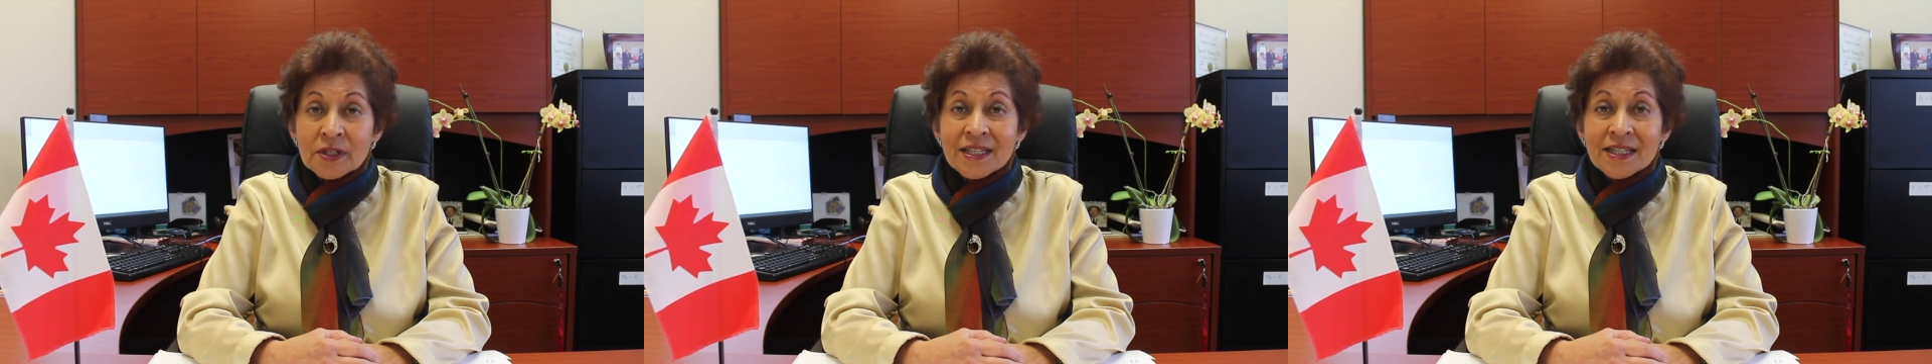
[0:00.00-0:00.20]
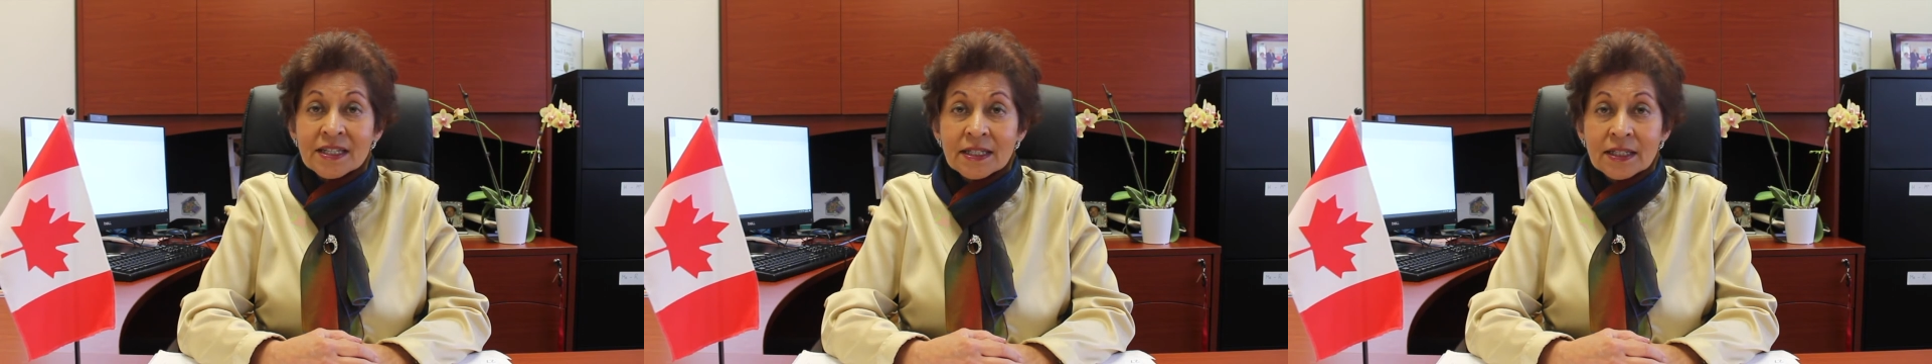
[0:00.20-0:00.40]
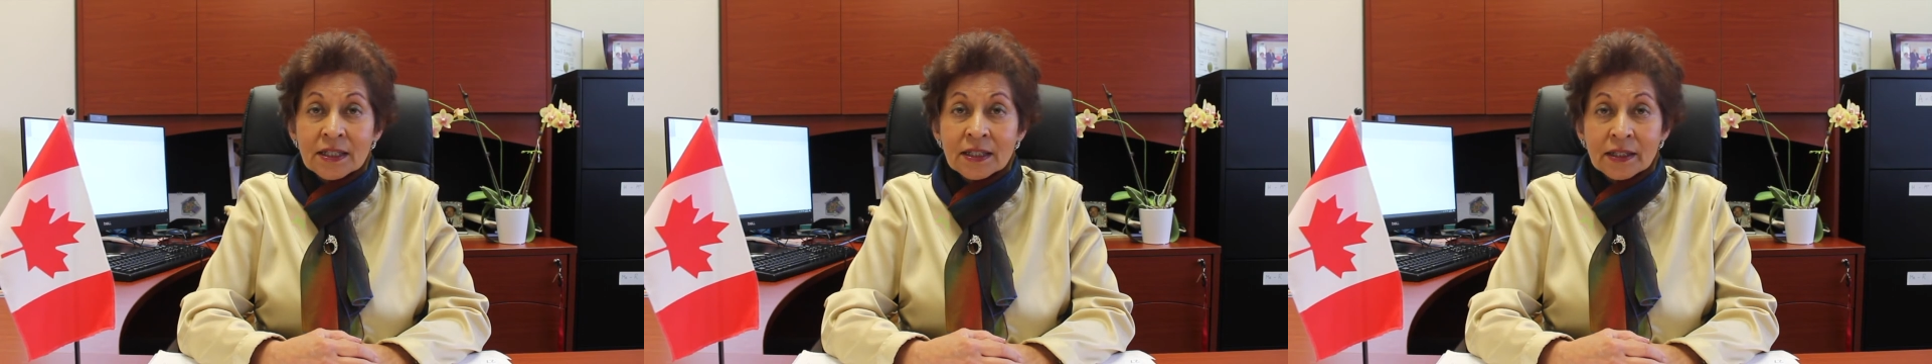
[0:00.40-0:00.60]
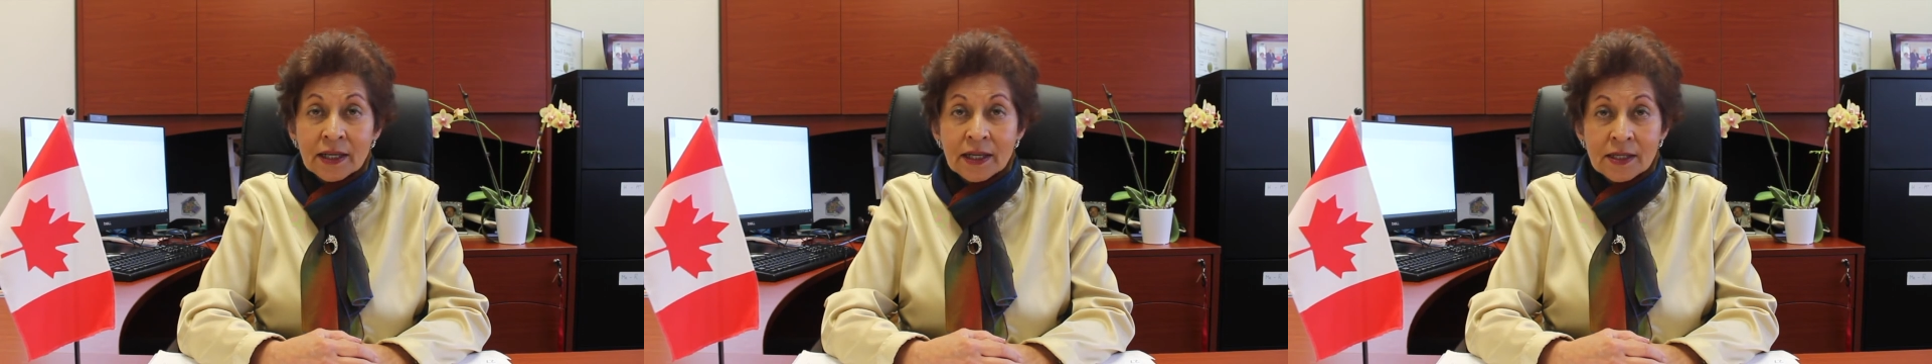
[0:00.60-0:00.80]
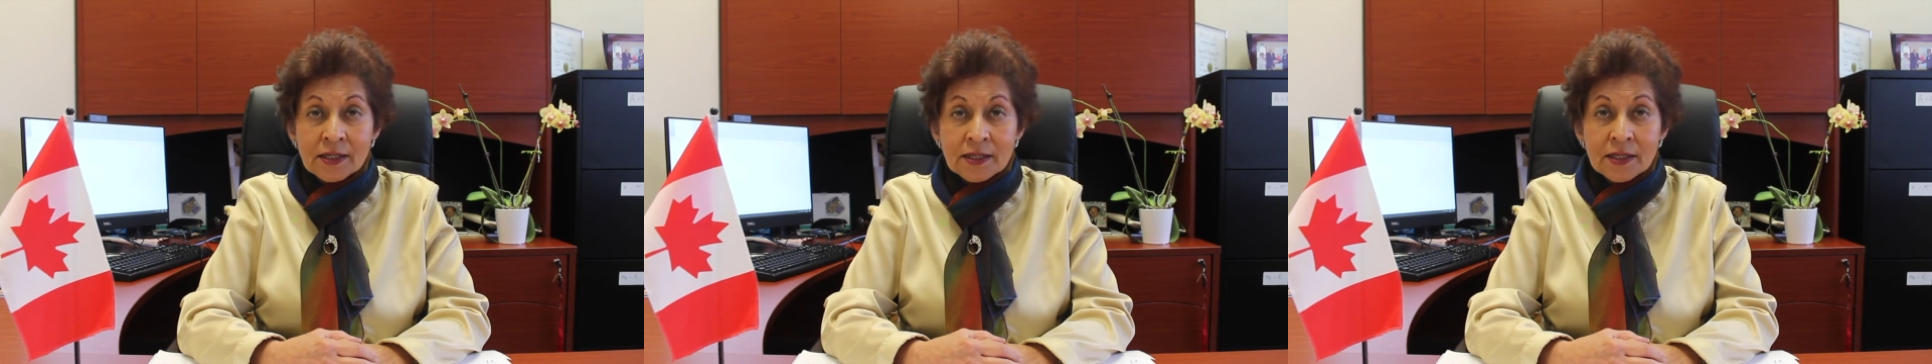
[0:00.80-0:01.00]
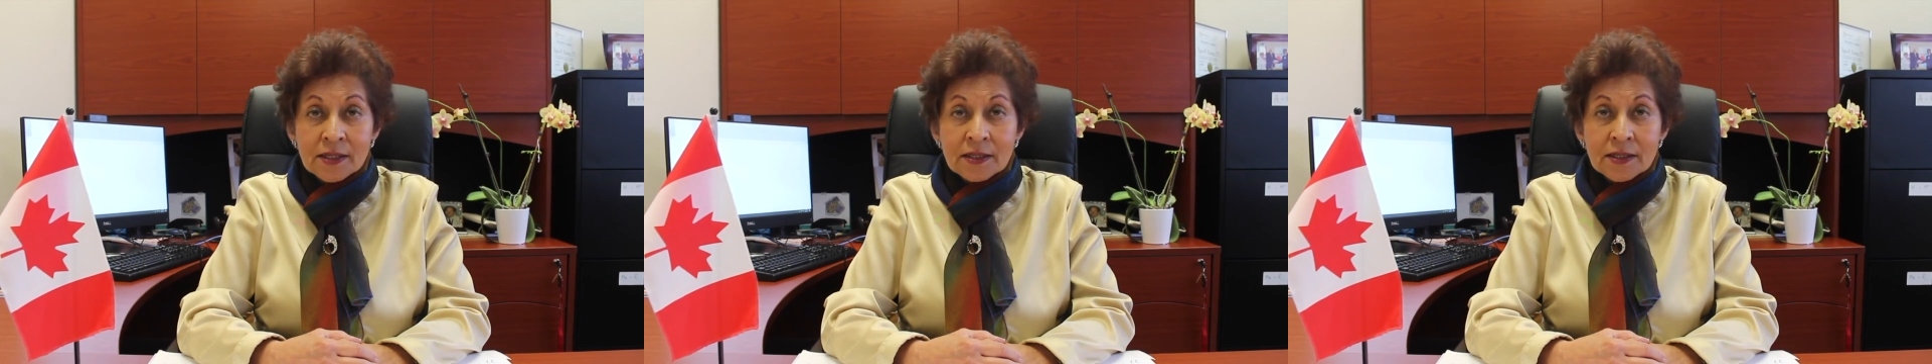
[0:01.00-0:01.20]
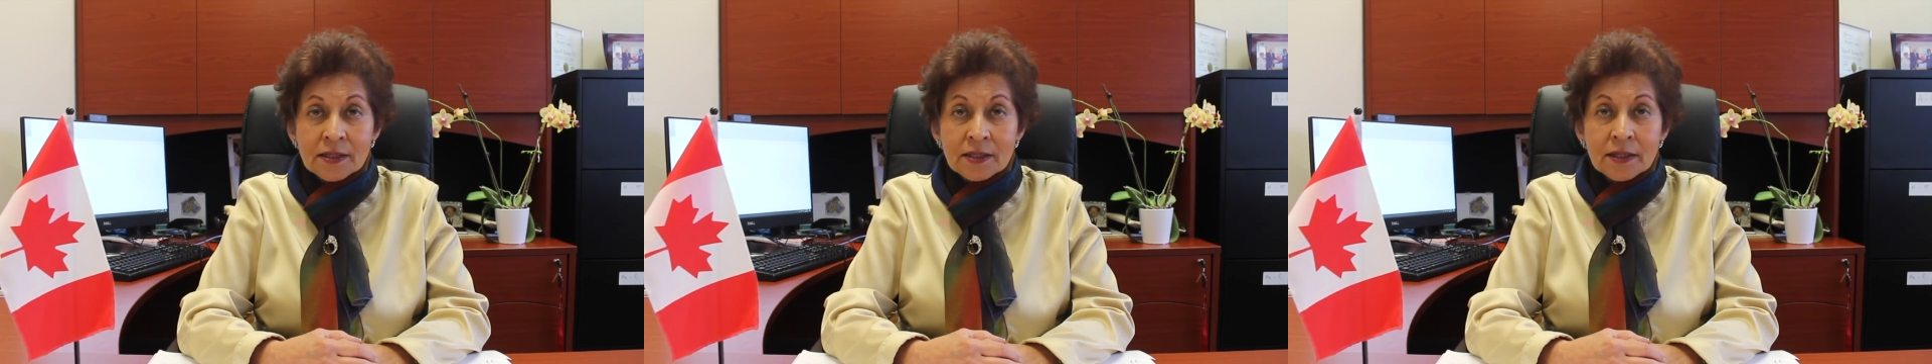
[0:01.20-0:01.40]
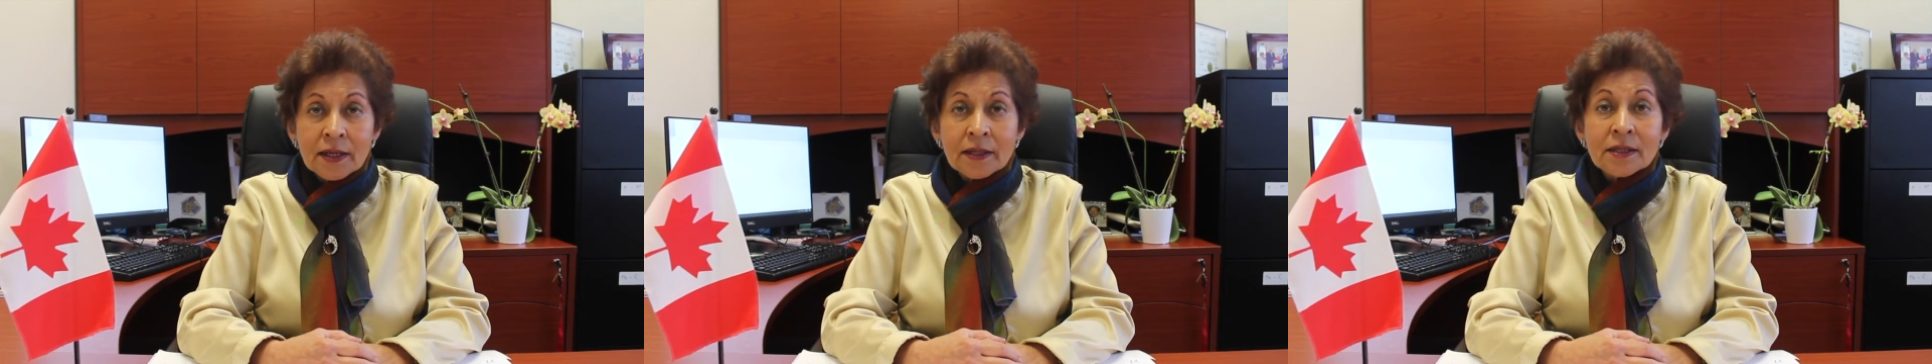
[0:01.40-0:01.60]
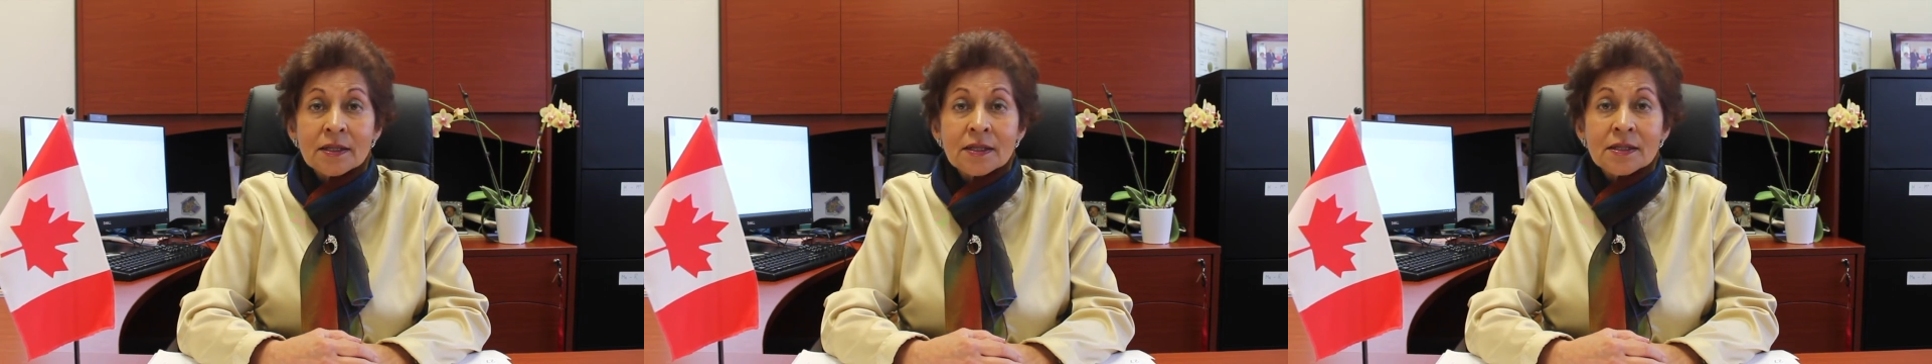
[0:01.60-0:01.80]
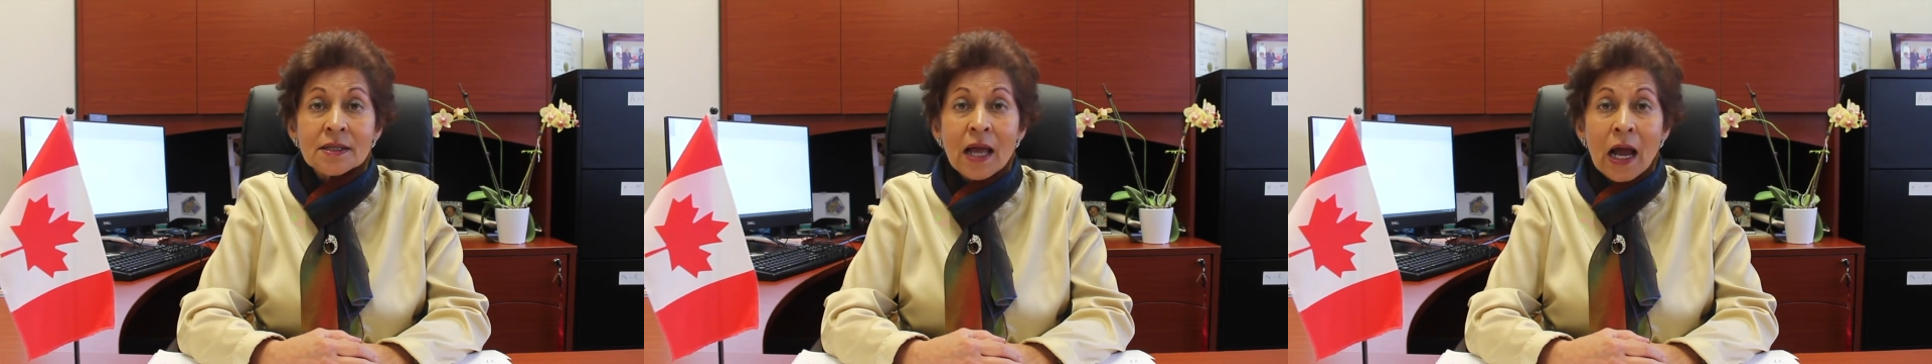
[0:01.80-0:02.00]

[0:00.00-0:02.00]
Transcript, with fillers: still exists and it is